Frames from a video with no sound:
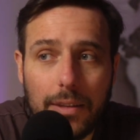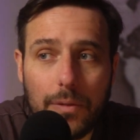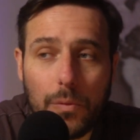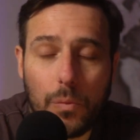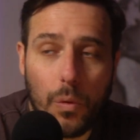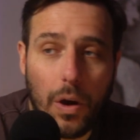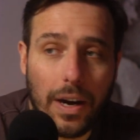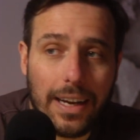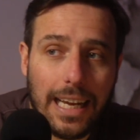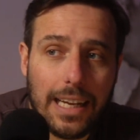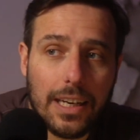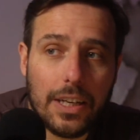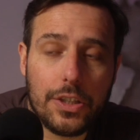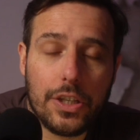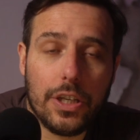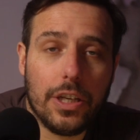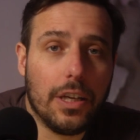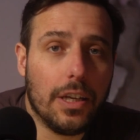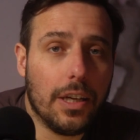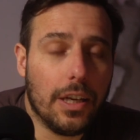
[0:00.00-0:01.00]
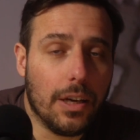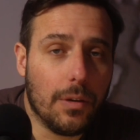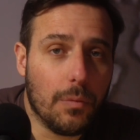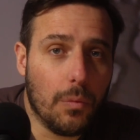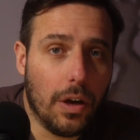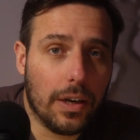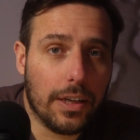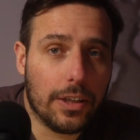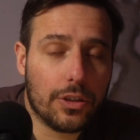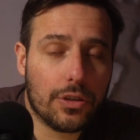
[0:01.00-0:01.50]
One energy in
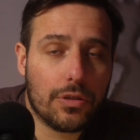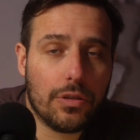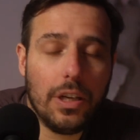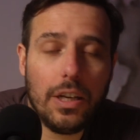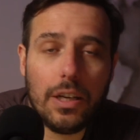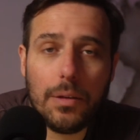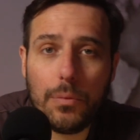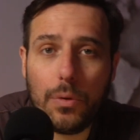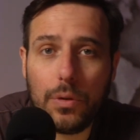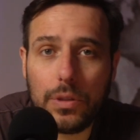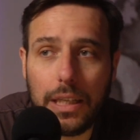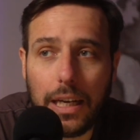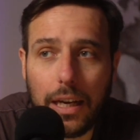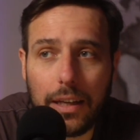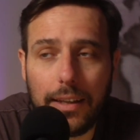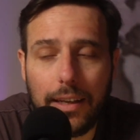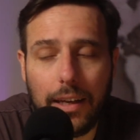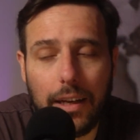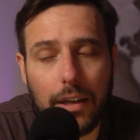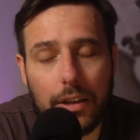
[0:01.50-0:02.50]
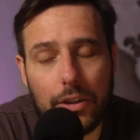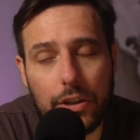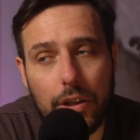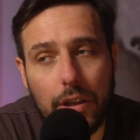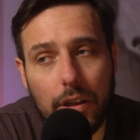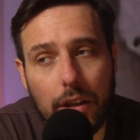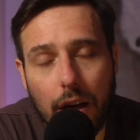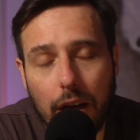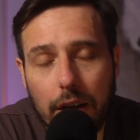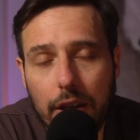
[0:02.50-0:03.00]
one extreme or the other energy
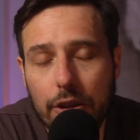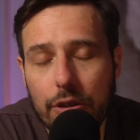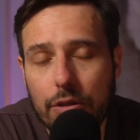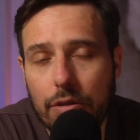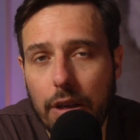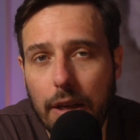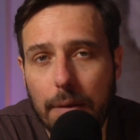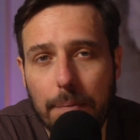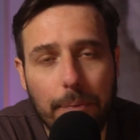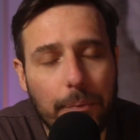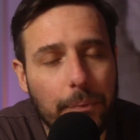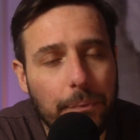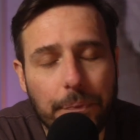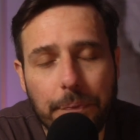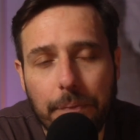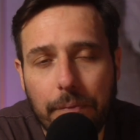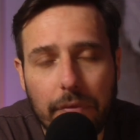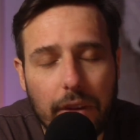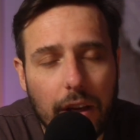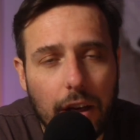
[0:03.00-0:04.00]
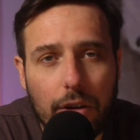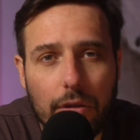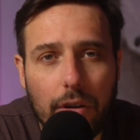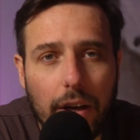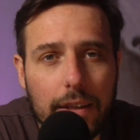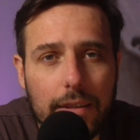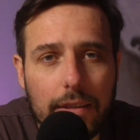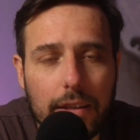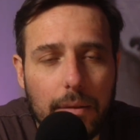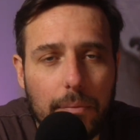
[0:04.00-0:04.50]
in the other extreme
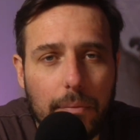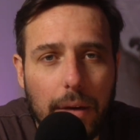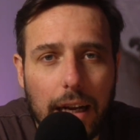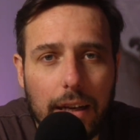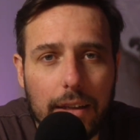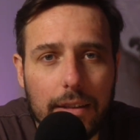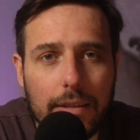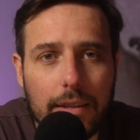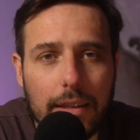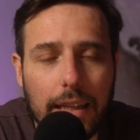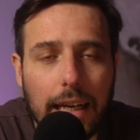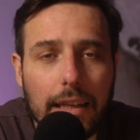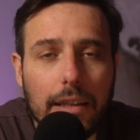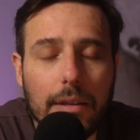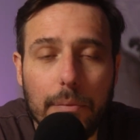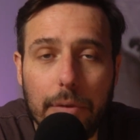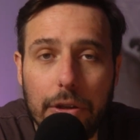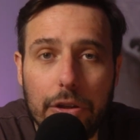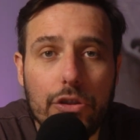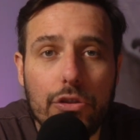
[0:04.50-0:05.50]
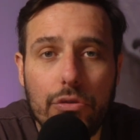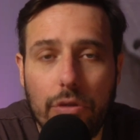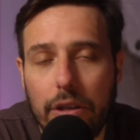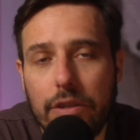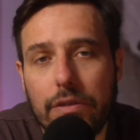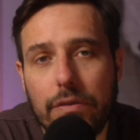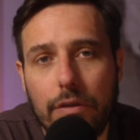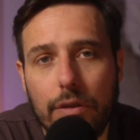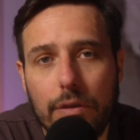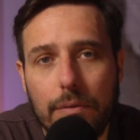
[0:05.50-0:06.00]
creates an imbalance, and that can be
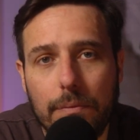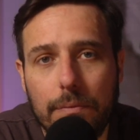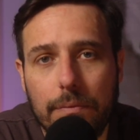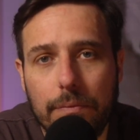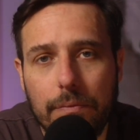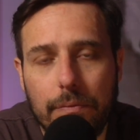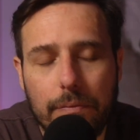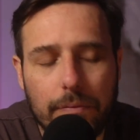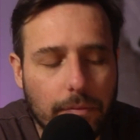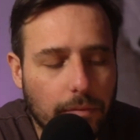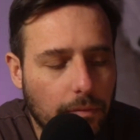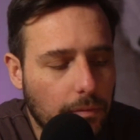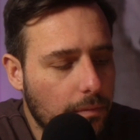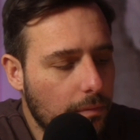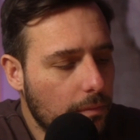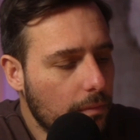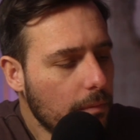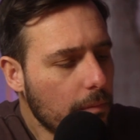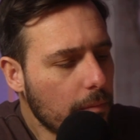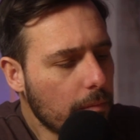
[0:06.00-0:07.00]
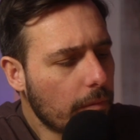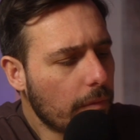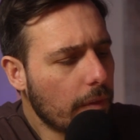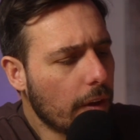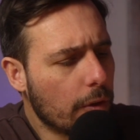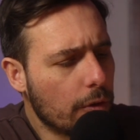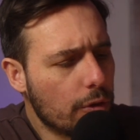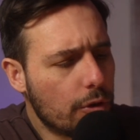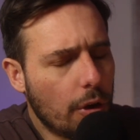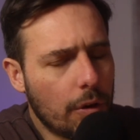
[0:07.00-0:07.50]
stressful.
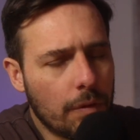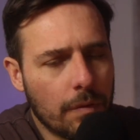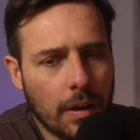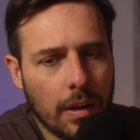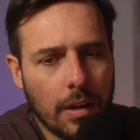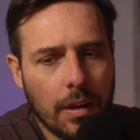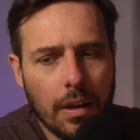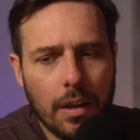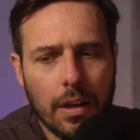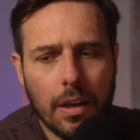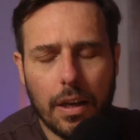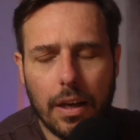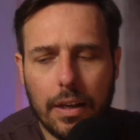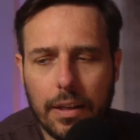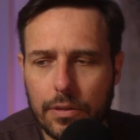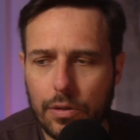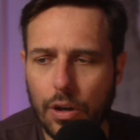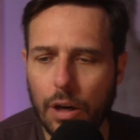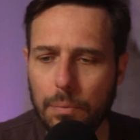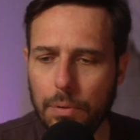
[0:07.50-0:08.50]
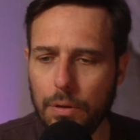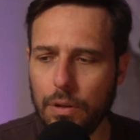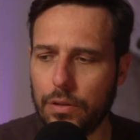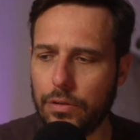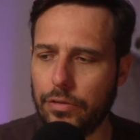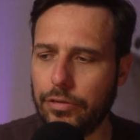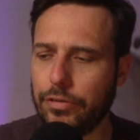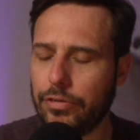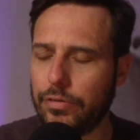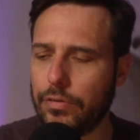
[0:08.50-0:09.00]
So an example
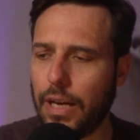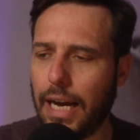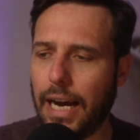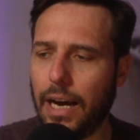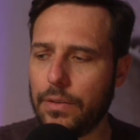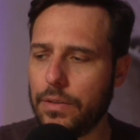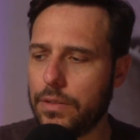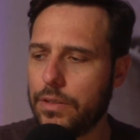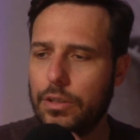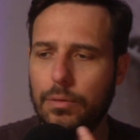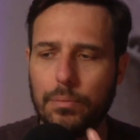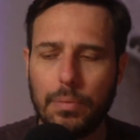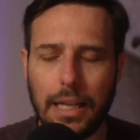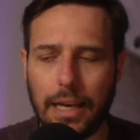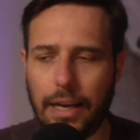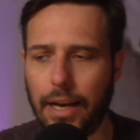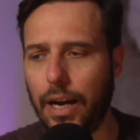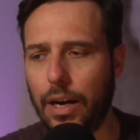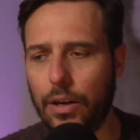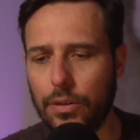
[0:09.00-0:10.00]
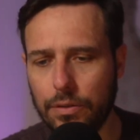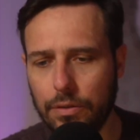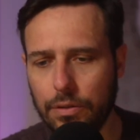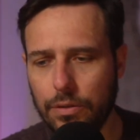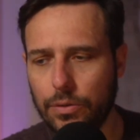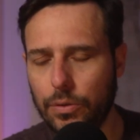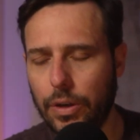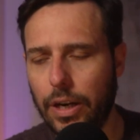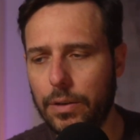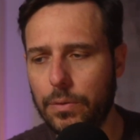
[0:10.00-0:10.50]
of how this could play out,
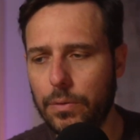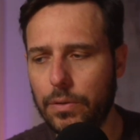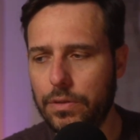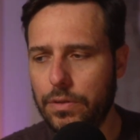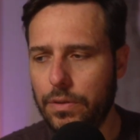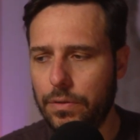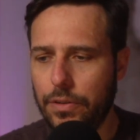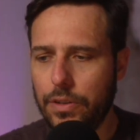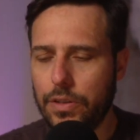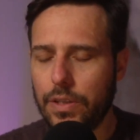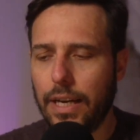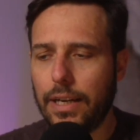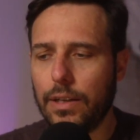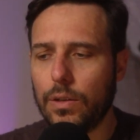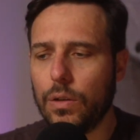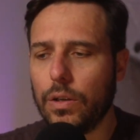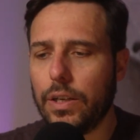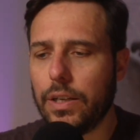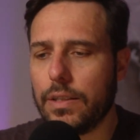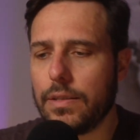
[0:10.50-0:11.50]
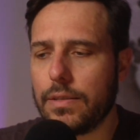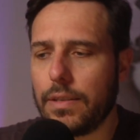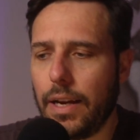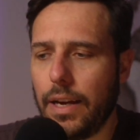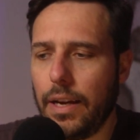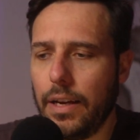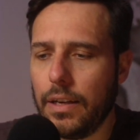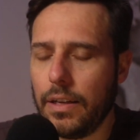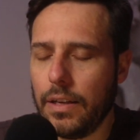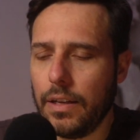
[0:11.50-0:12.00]
right, is if you take a look at,
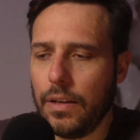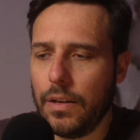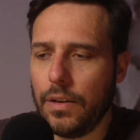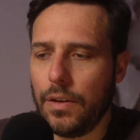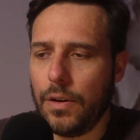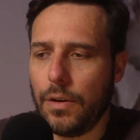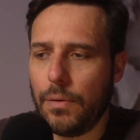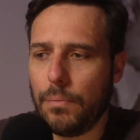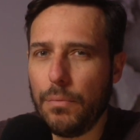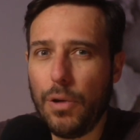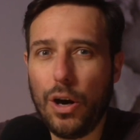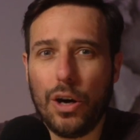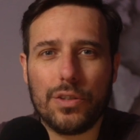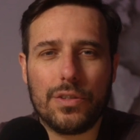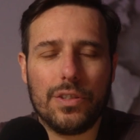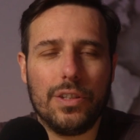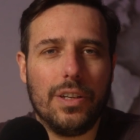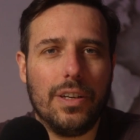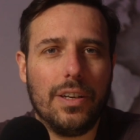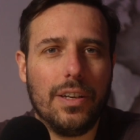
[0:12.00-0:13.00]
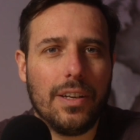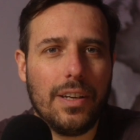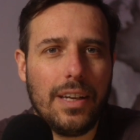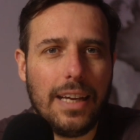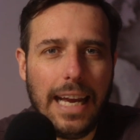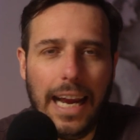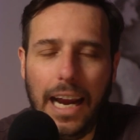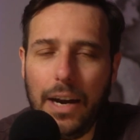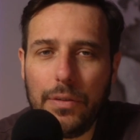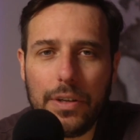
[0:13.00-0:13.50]
say, Mars in
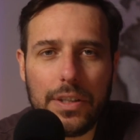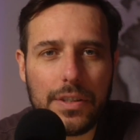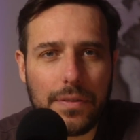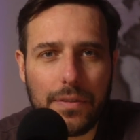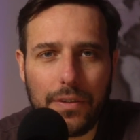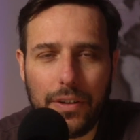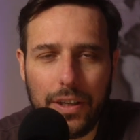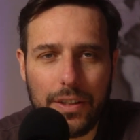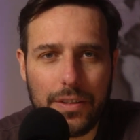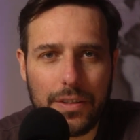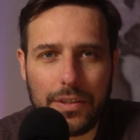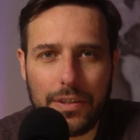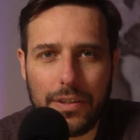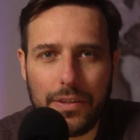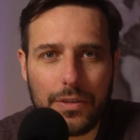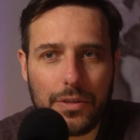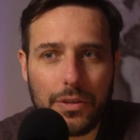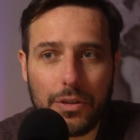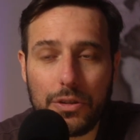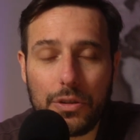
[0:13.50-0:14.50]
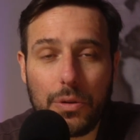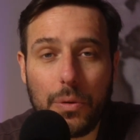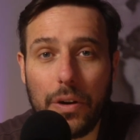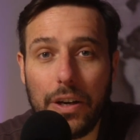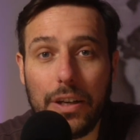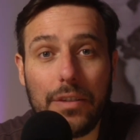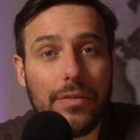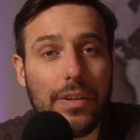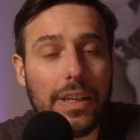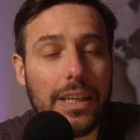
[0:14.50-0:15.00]
Aries, for instance,
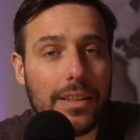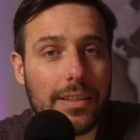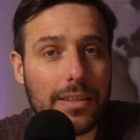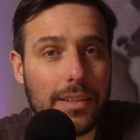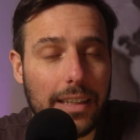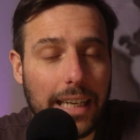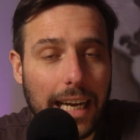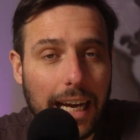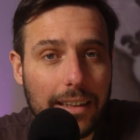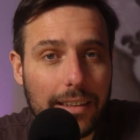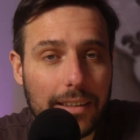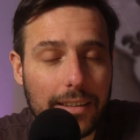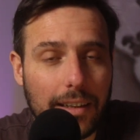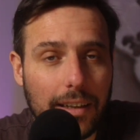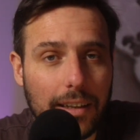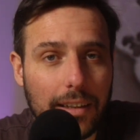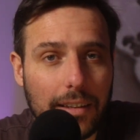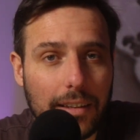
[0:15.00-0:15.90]
squaring Venus in Cancer.